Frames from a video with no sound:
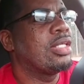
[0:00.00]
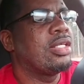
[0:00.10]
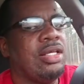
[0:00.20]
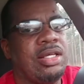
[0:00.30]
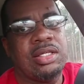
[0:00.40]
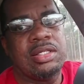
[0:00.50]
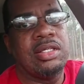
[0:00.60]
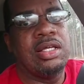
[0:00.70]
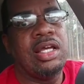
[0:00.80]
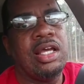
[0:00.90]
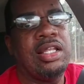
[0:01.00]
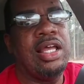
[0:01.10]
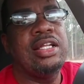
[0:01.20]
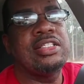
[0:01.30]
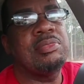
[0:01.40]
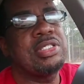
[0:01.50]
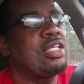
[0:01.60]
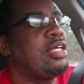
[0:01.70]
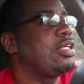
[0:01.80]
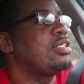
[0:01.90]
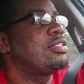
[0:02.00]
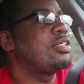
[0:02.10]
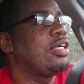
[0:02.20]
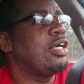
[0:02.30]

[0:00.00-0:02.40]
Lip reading: Yeah. And ladies, I'm gonna say this.